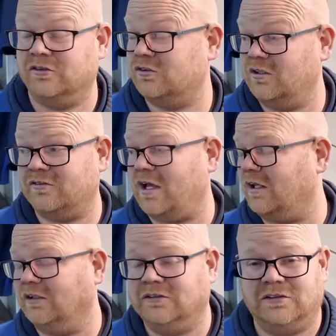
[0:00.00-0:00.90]
I said,
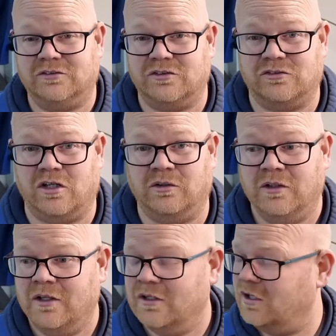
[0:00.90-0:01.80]
exactly. I said, so
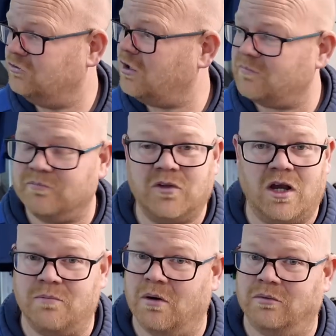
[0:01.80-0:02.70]
it's, yep,
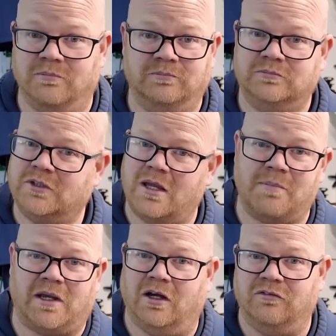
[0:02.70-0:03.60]
no problem. Get it
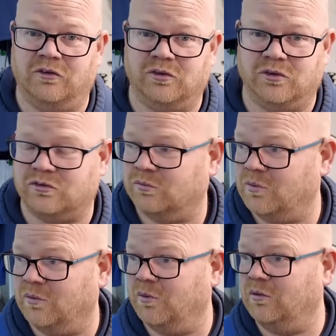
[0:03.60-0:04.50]
back over to us.
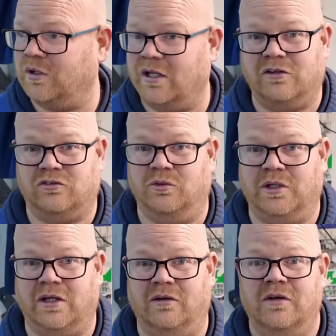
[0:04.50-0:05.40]
We'll get that
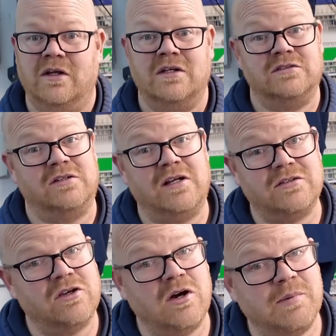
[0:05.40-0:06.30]
sorted out. So
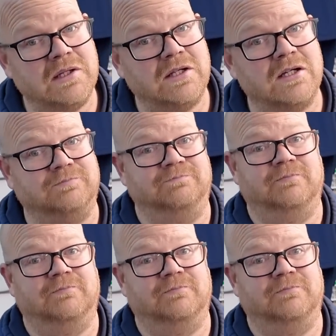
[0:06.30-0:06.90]
that's our bit done.